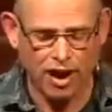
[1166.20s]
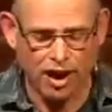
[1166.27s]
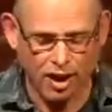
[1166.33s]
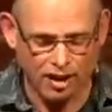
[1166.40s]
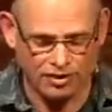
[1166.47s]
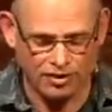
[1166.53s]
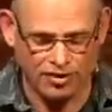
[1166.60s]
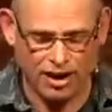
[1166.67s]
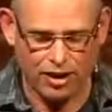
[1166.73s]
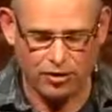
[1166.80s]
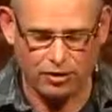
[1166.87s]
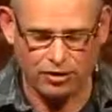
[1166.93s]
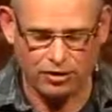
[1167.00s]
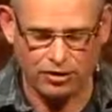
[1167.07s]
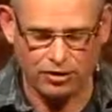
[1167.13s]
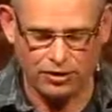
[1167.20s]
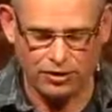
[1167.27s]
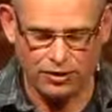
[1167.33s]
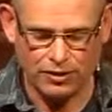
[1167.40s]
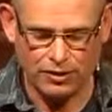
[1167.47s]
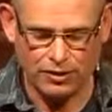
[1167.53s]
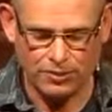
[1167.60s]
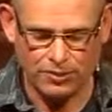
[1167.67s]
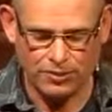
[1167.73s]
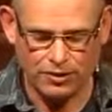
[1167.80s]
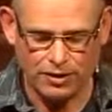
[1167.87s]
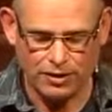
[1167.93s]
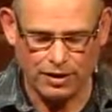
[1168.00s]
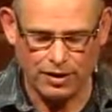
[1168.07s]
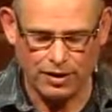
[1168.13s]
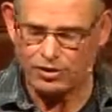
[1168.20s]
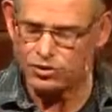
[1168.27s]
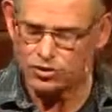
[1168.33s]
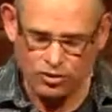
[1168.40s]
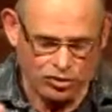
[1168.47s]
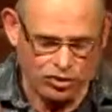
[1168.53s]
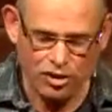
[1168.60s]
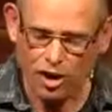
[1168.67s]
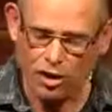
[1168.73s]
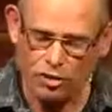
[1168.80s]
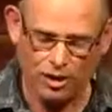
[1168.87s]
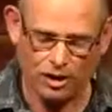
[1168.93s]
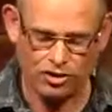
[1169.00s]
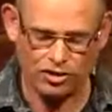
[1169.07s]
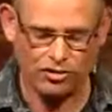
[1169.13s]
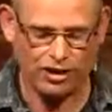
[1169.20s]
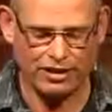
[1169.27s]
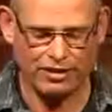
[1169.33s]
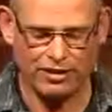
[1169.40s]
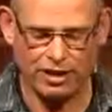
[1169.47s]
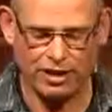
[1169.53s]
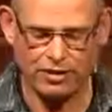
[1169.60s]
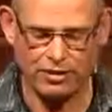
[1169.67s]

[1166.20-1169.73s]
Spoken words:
ourselves, is so much greater